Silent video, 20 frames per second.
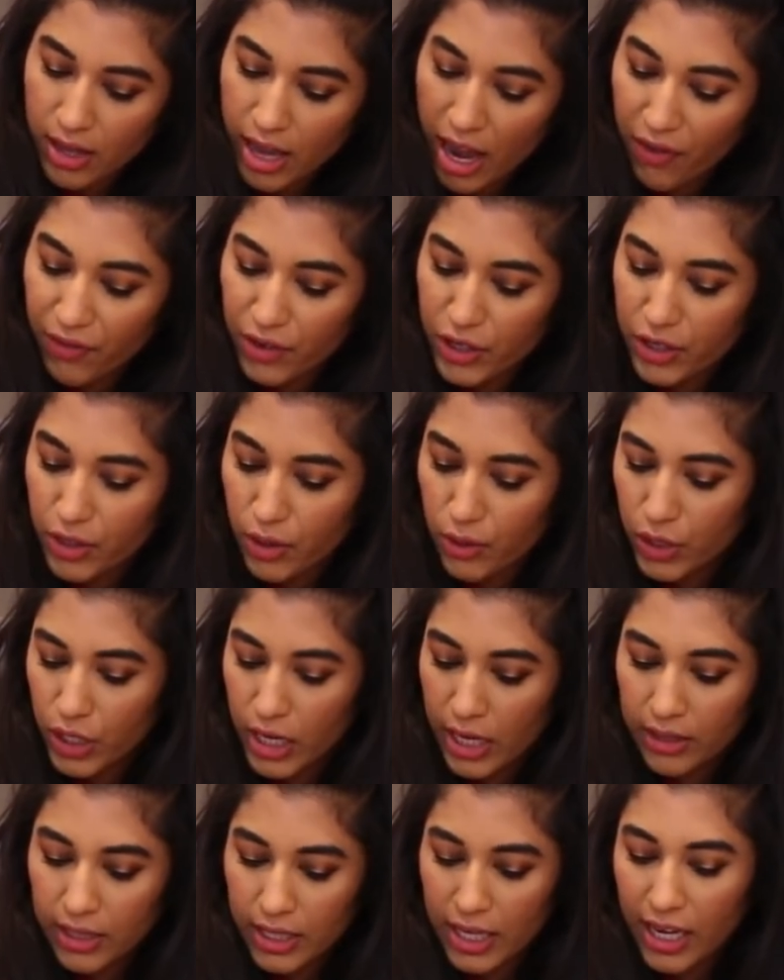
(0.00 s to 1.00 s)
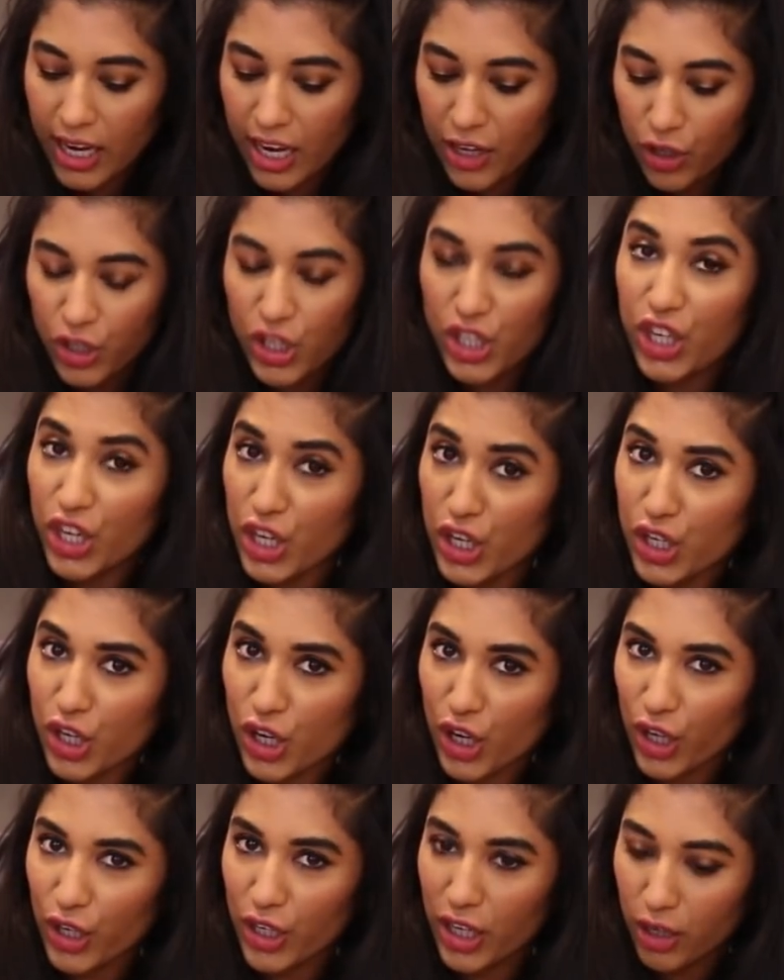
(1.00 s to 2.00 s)
ever so gently, and you're just going to
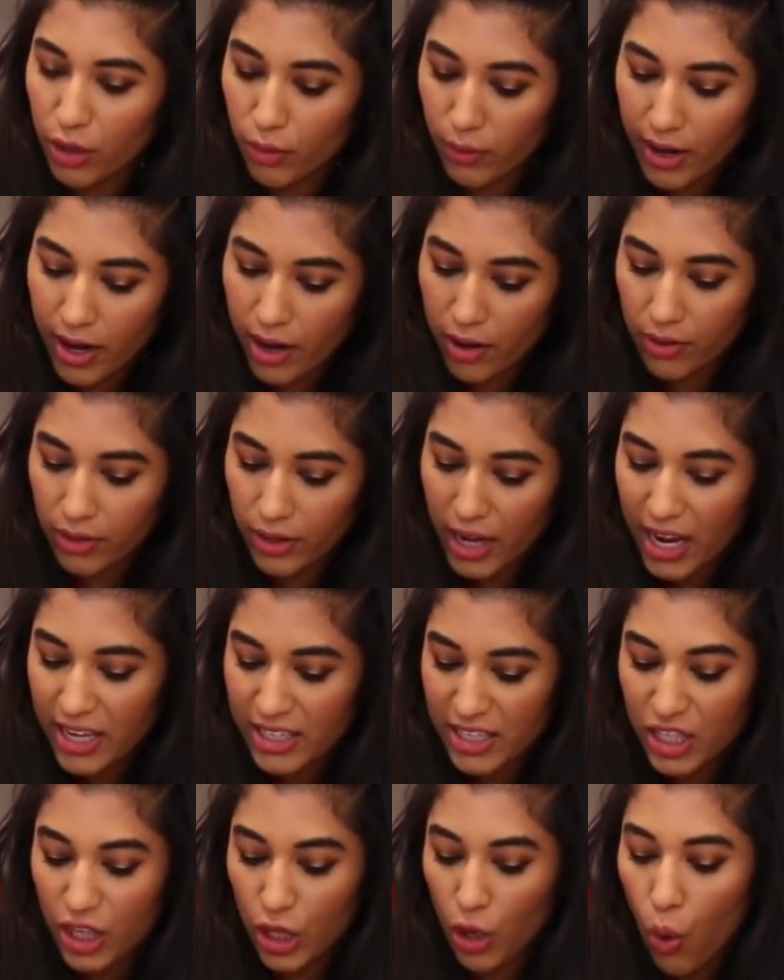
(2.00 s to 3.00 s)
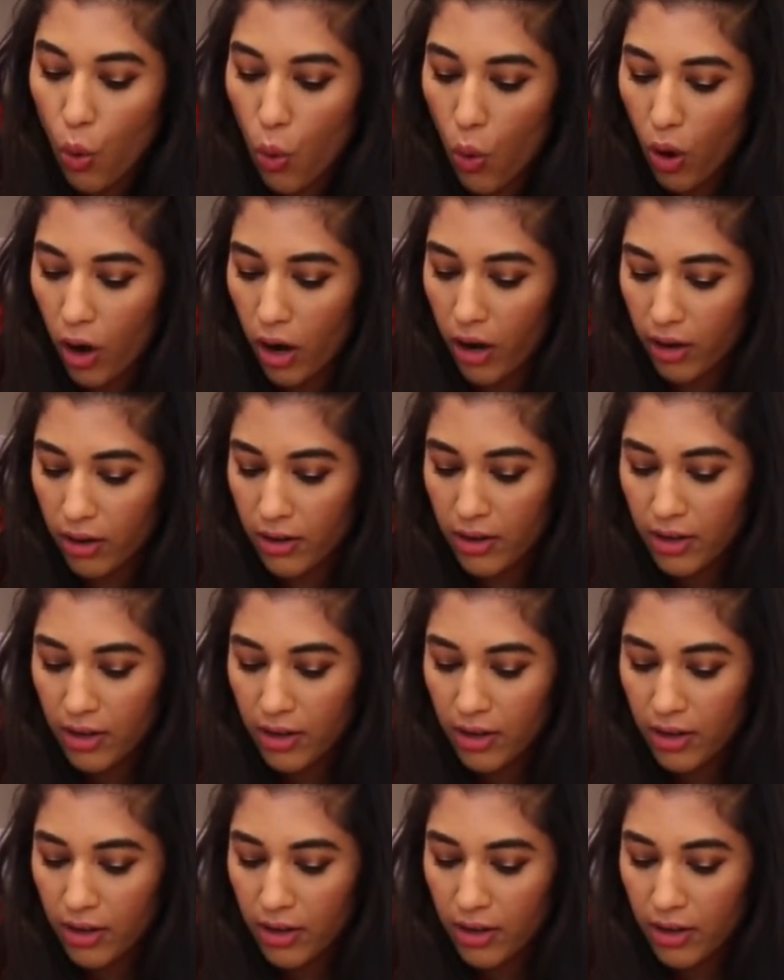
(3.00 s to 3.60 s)
turn it around, okay? It's the core,